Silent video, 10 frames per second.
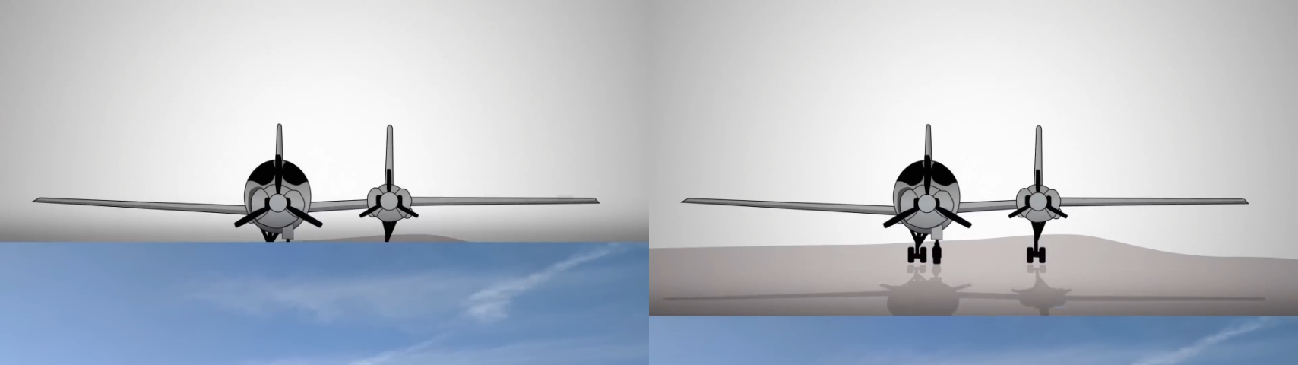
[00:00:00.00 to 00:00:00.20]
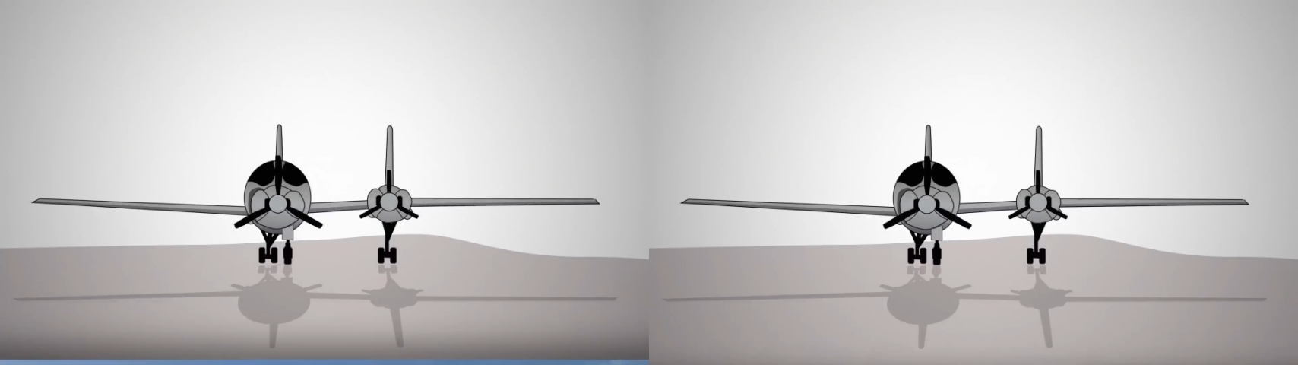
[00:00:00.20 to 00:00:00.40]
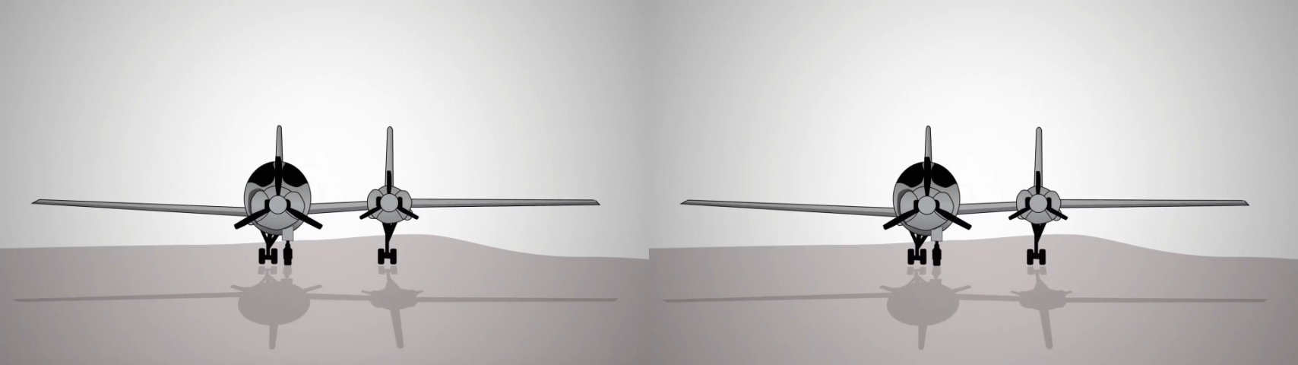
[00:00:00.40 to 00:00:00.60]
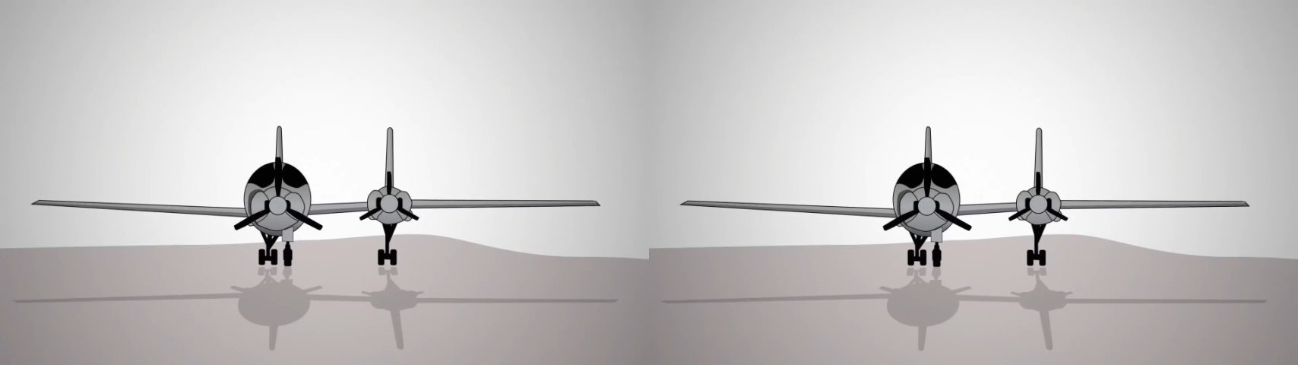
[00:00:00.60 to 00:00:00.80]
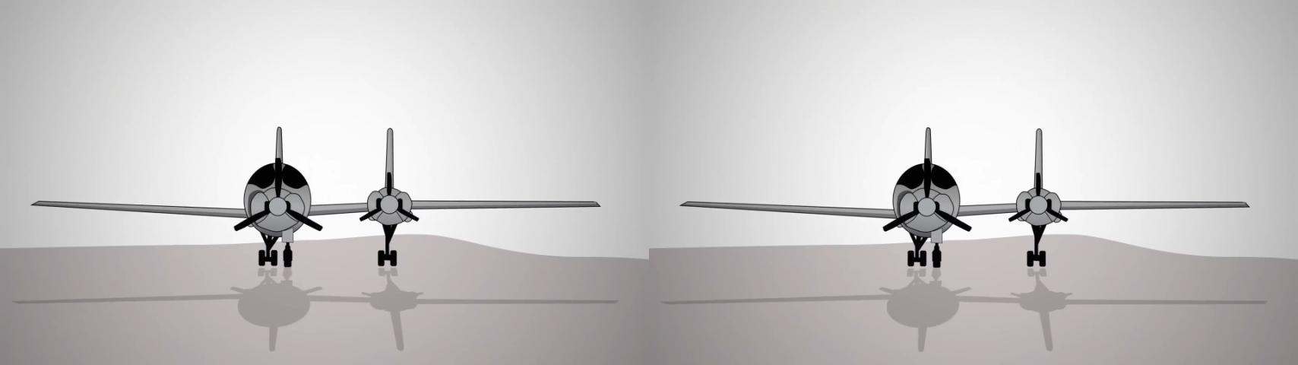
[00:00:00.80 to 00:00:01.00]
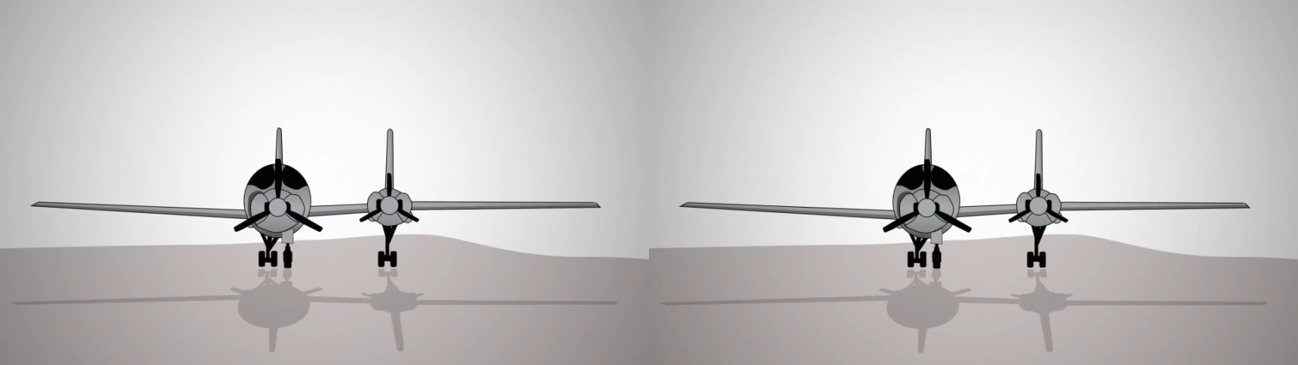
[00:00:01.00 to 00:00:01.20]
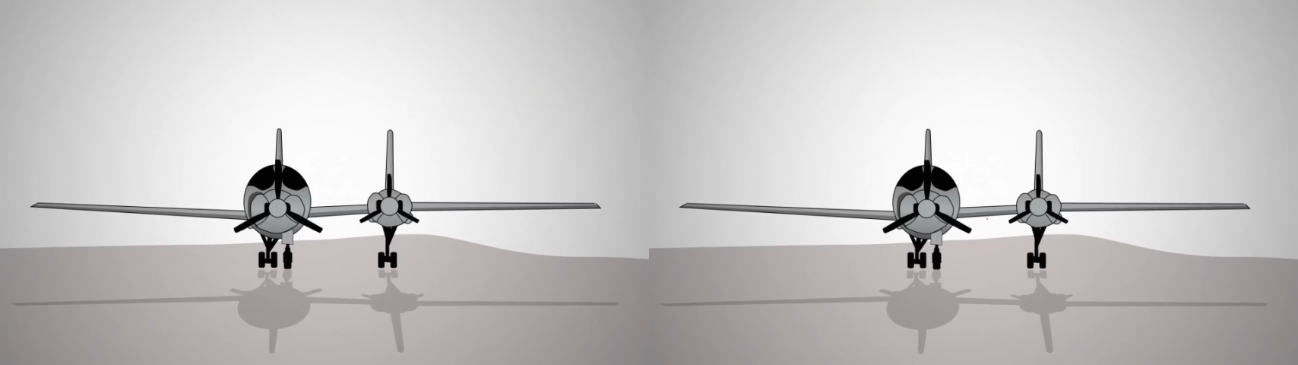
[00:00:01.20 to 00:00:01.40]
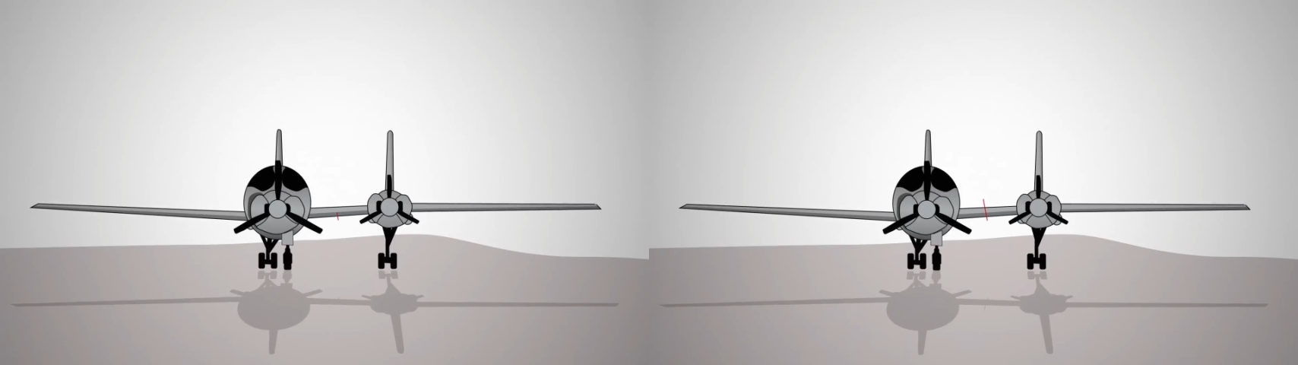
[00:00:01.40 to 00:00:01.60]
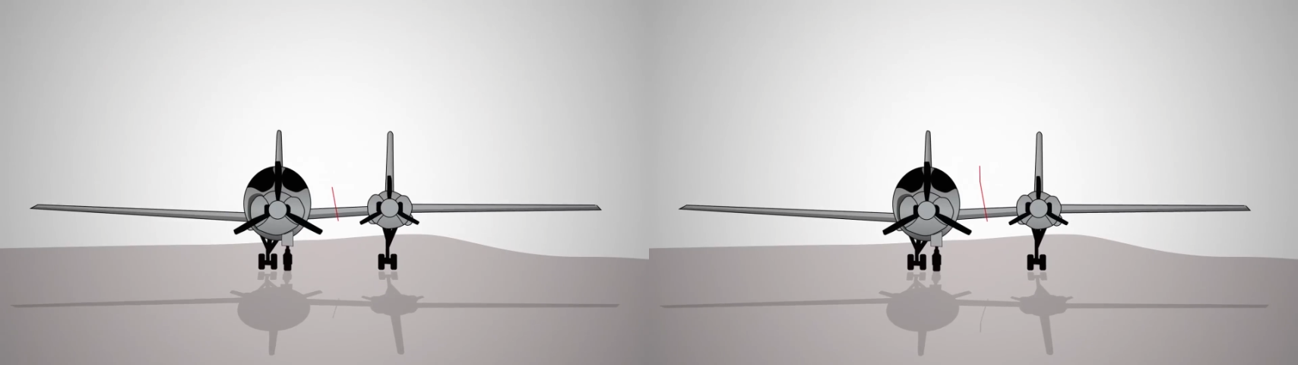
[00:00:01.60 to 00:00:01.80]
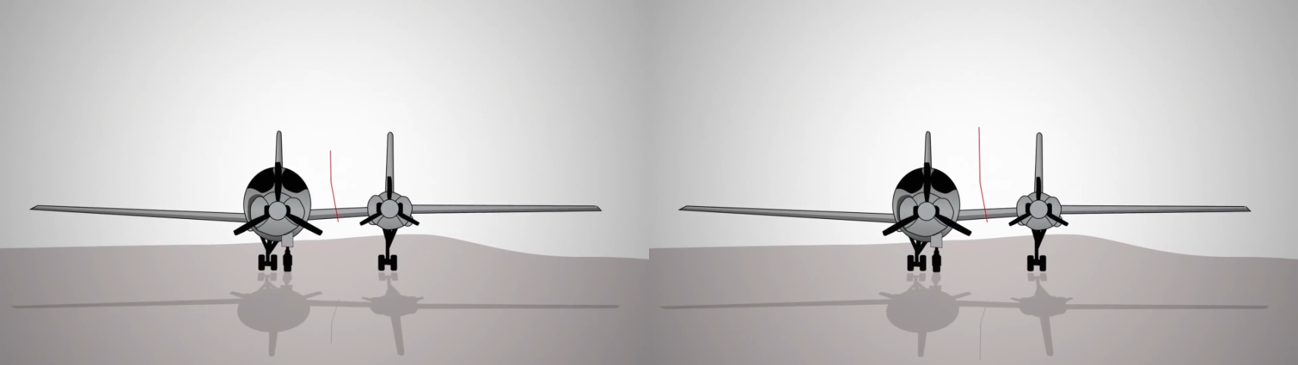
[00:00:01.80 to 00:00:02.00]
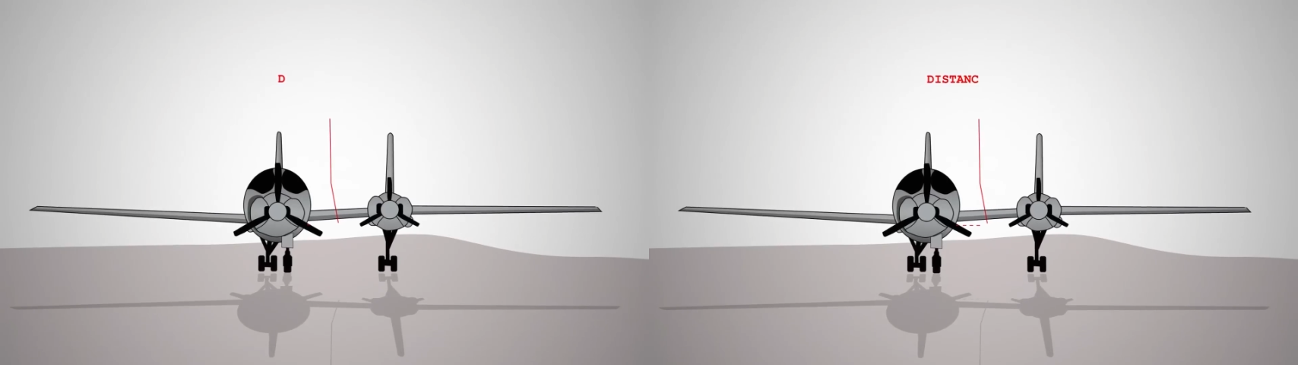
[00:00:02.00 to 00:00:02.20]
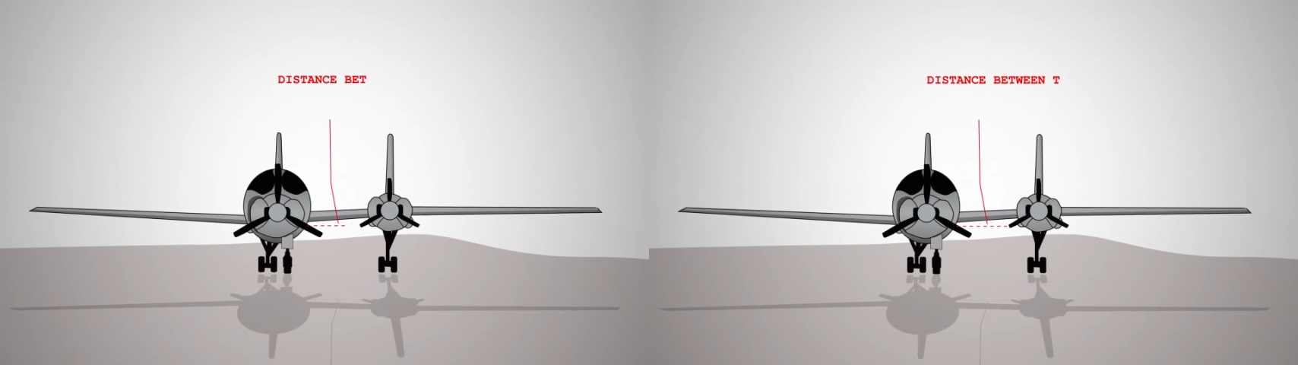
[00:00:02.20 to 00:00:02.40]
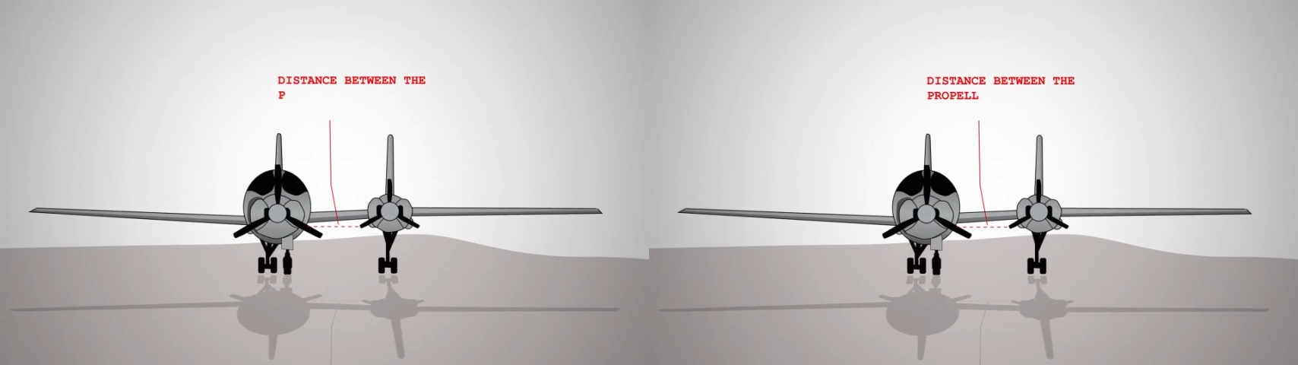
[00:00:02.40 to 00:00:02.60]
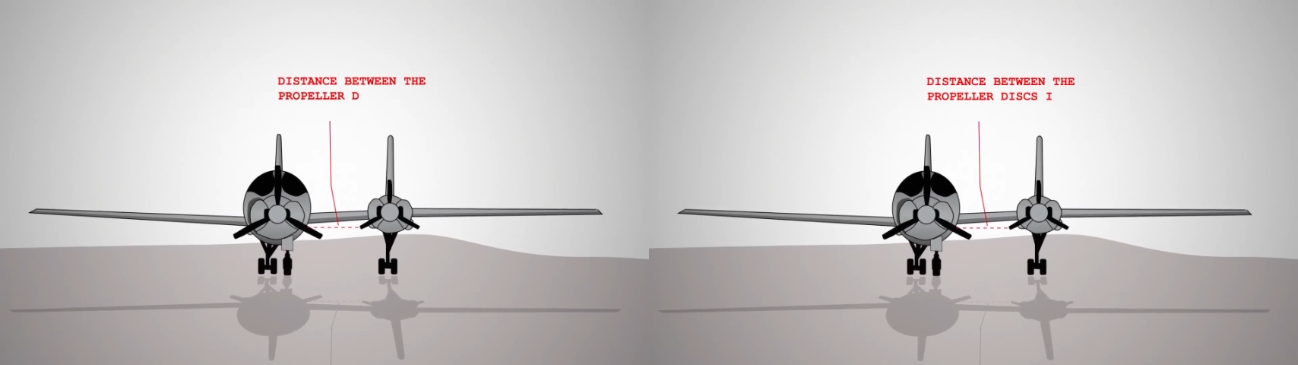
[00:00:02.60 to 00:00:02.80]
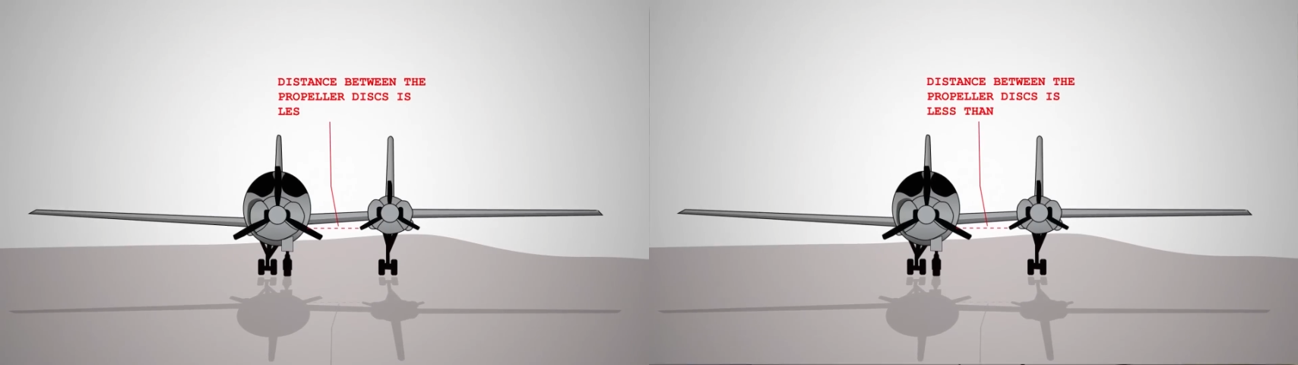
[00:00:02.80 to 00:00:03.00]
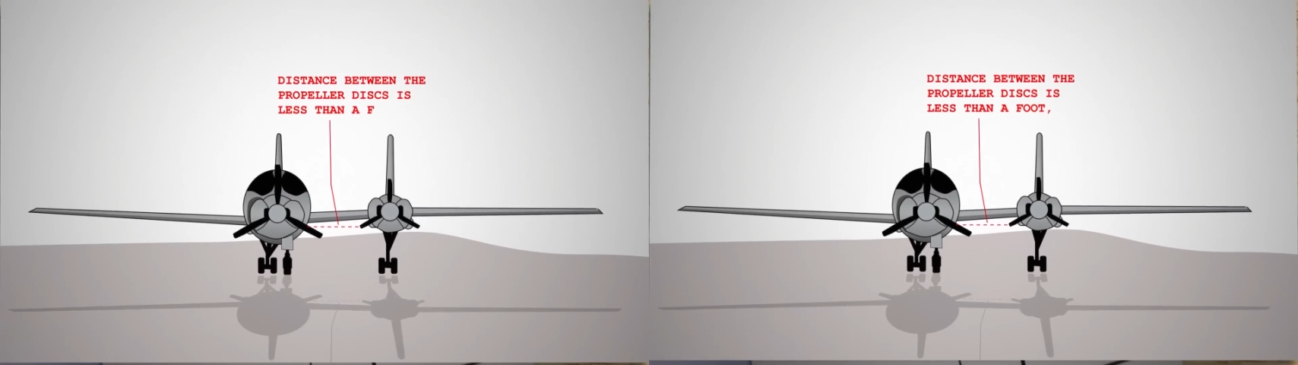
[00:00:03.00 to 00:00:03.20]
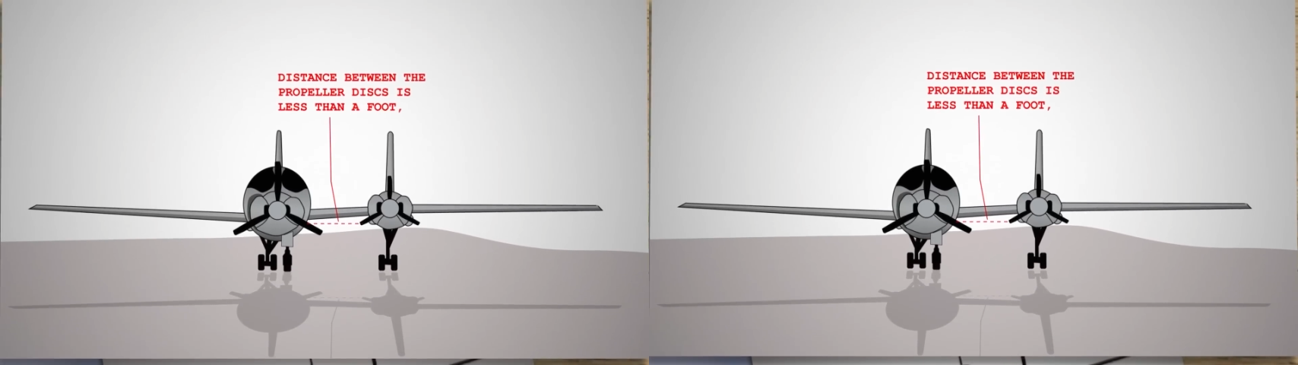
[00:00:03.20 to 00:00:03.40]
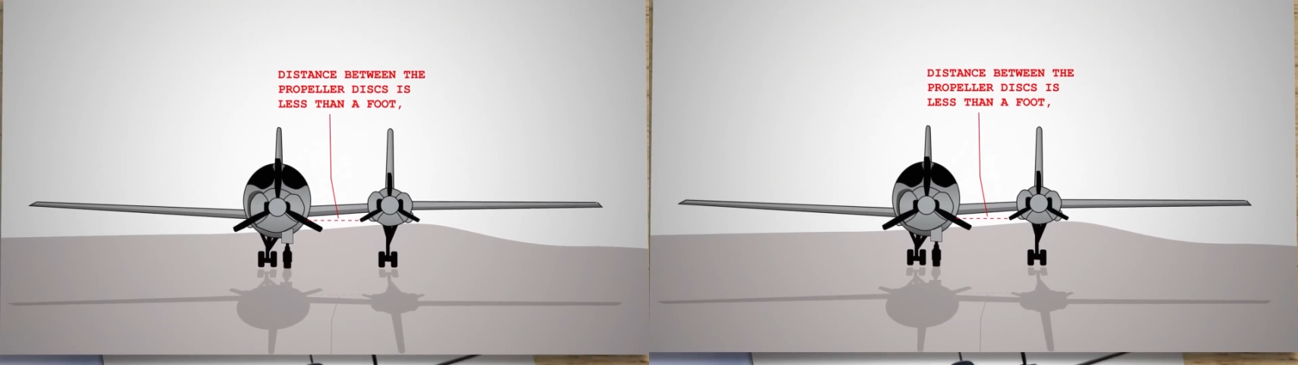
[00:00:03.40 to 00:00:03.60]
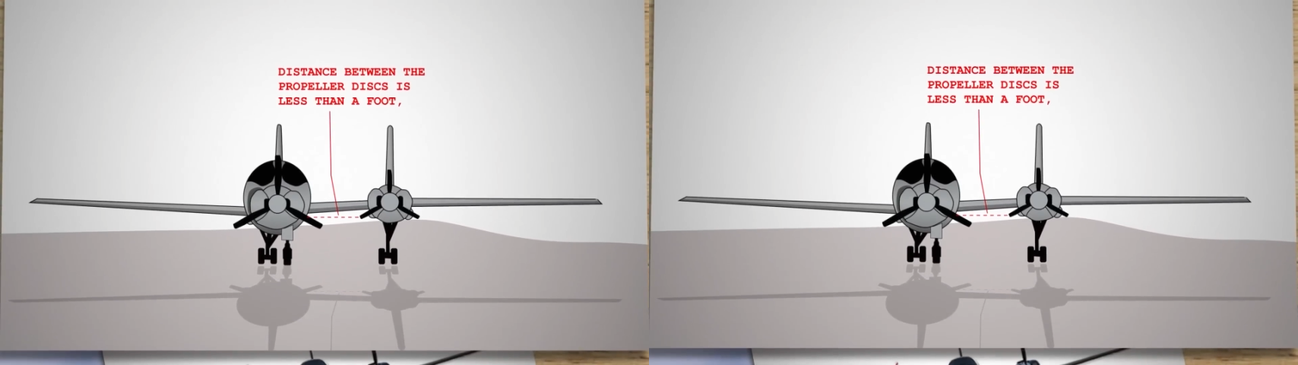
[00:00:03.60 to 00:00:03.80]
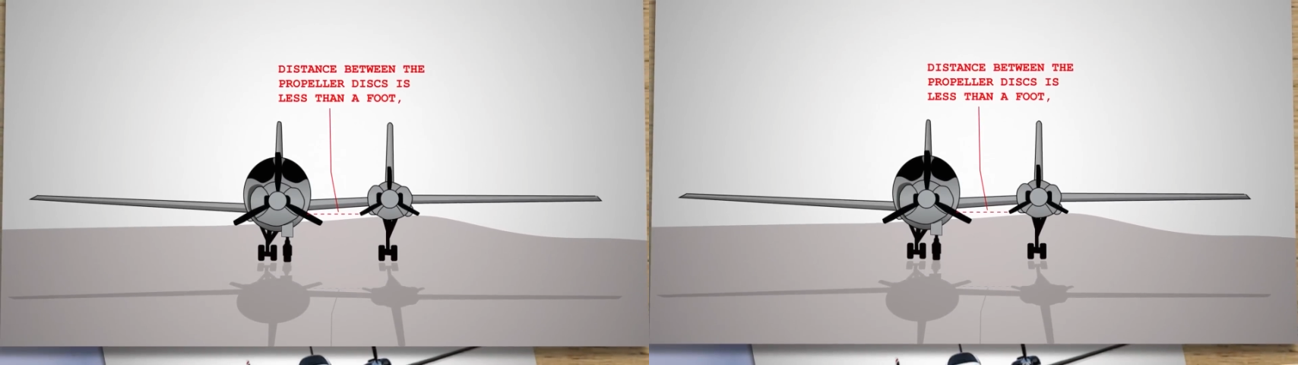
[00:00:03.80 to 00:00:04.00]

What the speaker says: (no speaker visible)